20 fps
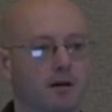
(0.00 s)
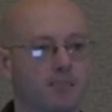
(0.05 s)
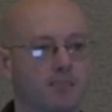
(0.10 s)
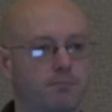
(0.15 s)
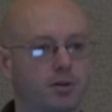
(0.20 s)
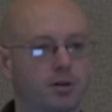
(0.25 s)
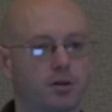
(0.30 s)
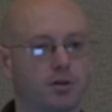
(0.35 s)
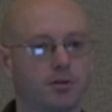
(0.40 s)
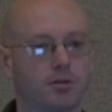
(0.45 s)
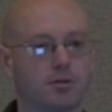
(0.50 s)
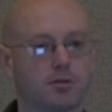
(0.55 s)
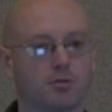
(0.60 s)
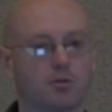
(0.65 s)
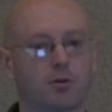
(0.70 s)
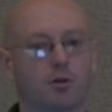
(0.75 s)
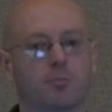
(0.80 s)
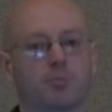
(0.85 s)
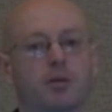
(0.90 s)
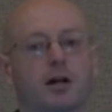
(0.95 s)
produce
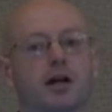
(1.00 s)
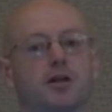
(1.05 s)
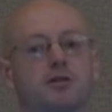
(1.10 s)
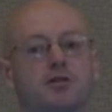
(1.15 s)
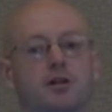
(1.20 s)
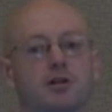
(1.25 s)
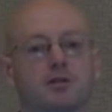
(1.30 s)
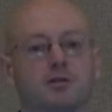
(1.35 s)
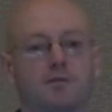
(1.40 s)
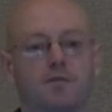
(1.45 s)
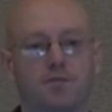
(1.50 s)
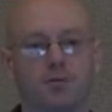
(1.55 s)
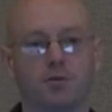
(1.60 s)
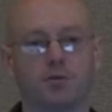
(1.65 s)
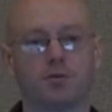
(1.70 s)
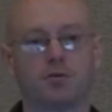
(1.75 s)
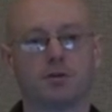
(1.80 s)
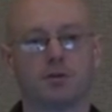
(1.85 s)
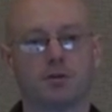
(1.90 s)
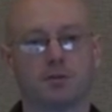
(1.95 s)
or process
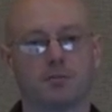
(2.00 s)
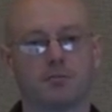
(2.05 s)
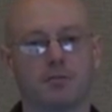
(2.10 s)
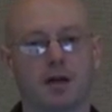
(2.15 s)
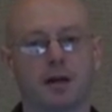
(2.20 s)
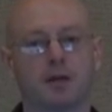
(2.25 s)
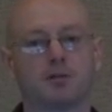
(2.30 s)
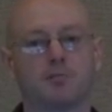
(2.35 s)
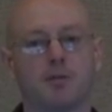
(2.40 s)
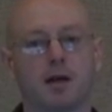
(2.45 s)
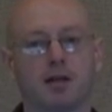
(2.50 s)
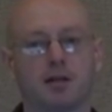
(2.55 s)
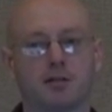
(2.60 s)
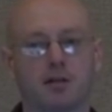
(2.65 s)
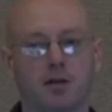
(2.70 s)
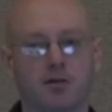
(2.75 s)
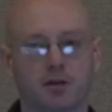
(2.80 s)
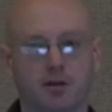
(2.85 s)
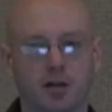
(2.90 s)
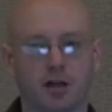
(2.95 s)
food that is made in
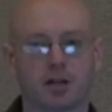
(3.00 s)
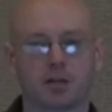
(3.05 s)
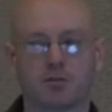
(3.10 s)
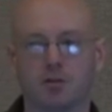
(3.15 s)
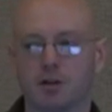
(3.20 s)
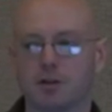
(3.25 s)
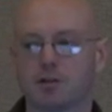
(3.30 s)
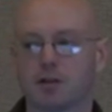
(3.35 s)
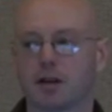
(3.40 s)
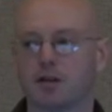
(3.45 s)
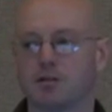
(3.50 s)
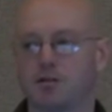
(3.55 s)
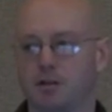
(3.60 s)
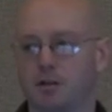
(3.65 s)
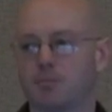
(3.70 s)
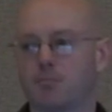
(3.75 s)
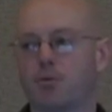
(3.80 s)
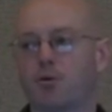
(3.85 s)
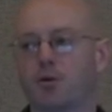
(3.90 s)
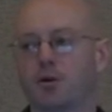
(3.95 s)
other countries that is
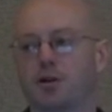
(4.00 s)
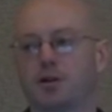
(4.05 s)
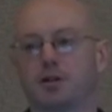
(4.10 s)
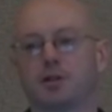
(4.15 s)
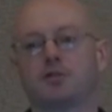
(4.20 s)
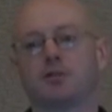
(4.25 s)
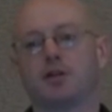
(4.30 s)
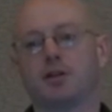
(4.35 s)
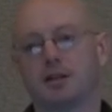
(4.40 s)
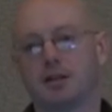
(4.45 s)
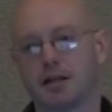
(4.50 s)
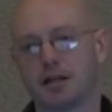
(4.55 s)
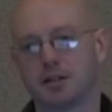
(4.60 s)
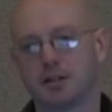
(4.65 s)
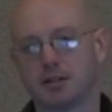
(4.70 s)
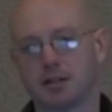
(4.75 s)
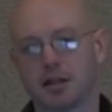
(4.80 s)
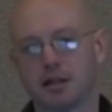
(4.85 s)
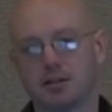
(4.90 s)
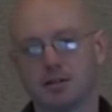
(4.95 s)
imported into the United
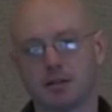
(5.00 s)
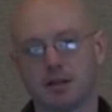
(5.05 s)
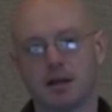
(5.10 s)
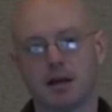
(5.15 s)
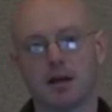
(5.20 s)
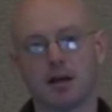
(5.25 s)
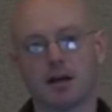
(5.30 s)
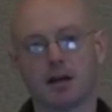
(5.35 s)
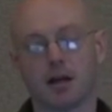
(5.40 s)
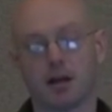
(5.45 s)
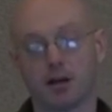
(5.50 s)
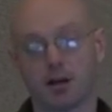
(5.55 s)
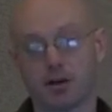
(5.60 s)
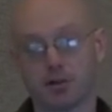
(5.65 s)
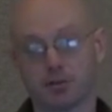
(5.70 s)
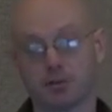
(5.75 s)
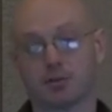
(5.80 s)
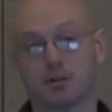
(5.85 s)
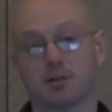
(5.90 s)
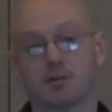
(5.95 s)
States. It
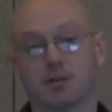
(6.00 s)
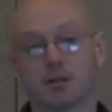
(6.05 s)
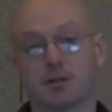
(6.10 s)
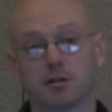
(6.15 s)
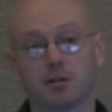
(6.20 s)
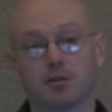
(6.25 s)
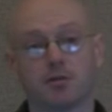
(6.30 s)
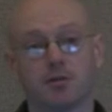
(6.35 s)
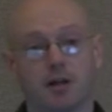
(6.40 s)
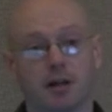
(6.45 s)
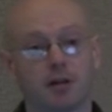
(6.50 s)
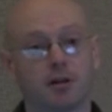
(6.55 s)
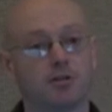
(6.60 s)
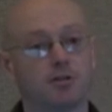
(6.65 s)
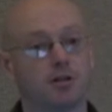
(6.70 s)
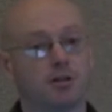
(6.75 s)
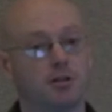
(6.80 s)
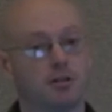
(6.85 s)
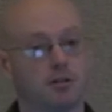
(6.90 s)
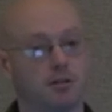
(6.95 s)
also doesn't include the
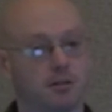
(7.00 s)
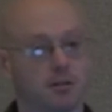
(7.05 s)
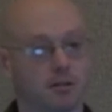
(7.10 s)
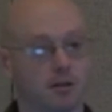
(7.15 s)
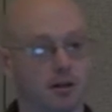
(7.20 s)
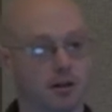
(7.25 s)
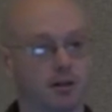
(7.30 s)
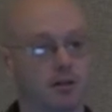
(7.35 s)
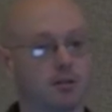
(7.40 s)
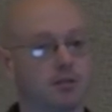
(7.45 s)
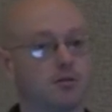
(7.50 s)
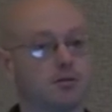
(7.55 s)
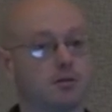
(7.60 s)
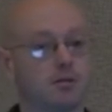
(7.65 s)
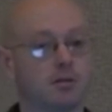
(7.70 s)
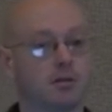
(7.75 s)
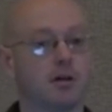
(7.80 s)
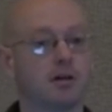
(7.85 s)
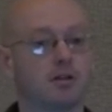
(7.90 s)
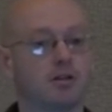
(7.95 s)
energy
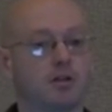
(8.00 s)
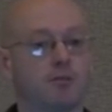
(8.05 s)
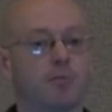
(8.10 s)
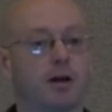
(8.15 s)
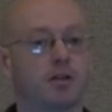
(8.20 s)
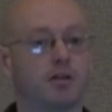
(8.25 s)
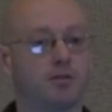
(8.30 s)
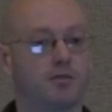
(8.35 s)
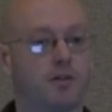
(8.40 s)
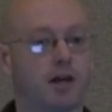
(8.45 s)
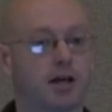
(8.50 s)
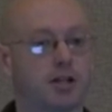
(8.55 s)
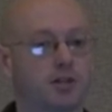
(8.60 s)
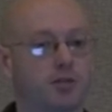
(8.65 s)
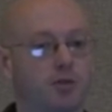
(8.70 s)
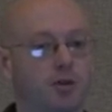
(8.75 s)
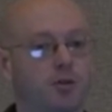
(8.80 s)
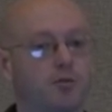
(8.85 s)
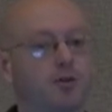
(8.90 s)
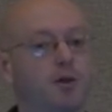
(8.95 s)
used to
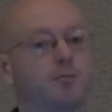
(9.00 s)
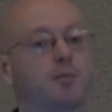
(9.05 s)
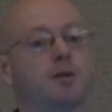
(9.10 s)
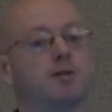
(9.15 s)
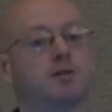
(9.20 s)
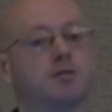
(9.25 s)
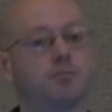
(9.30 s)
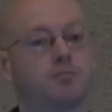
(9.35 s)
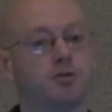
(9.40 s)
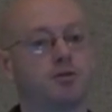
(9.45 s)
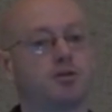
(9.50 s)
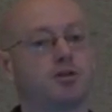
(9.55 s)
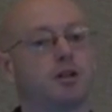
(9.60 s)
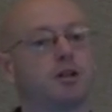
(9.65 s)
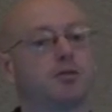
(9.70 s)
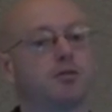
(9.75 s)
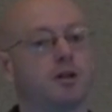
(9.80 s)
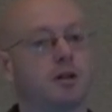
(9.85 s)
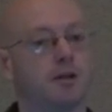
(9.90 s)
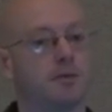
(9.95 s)
manufacture equipment,
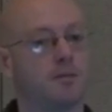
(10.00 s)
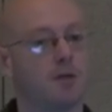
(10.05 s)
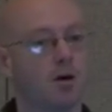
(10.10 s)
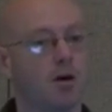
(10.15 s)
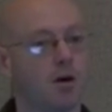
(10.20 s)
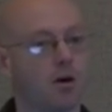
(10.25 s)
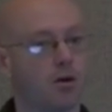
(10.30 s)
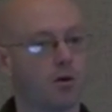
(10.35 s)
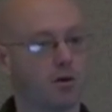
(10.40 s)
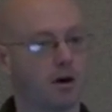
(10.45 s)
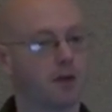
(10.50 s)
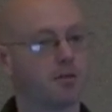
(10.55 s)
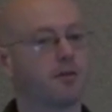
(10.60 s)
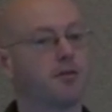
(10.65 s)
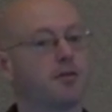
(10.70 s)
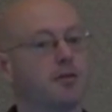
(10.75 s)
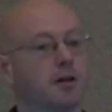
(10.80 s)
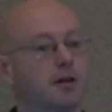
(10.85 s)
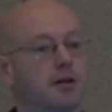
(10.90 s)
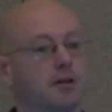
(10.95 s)
machinery, or other
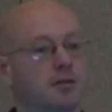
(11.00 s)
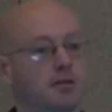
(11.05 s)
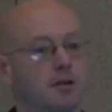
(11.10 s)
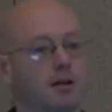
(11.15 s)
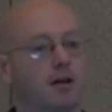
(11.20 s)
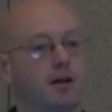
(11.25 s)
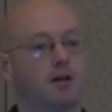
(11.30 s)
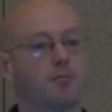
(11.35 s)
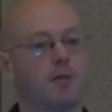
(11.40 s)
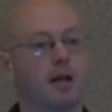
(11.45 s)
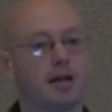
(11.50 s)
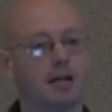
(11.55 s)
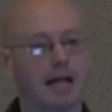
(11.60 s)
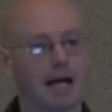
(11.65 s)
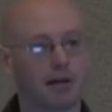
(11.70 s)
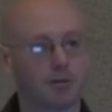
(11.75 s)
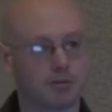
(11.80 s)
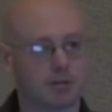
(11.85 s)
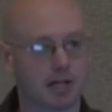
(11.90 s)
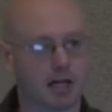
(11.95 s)
things that are made
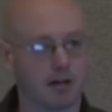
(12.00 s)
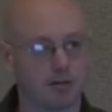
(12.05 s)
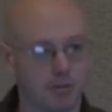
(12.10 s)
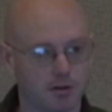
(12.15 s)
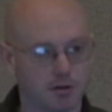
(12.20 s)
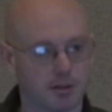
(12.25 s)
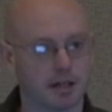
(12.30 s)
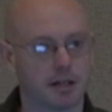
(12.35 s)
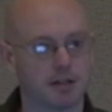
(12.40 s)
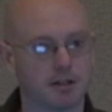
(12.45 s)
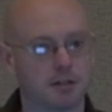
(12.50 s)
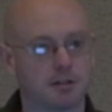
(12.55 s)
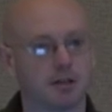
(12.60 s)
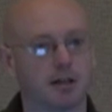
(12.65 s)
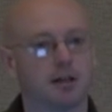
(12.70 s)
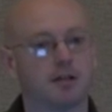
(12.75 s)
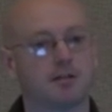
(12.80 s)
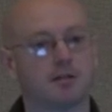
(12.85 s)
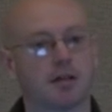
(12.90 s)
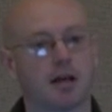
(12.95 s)
outside of the United
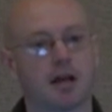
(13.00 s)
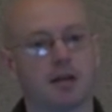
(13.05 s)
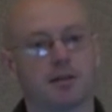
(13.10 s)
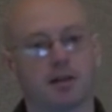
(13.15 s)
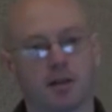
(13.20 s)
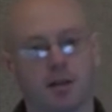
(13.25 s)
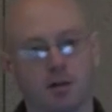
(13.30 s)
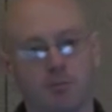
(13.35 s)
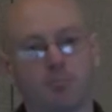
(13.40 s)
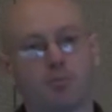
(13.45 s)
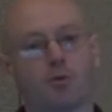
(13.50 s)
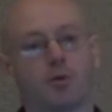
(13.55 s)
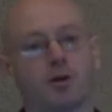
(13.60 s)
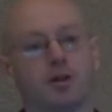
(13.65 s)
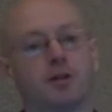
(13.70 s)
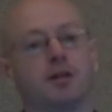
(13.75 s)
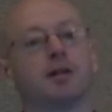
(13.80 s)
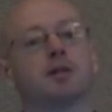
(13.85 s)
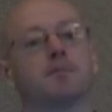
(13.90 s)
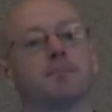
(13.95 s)
States and then
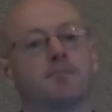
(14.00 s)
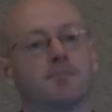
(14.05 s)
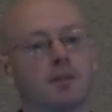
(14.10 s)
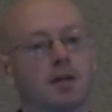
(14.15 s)
imported in.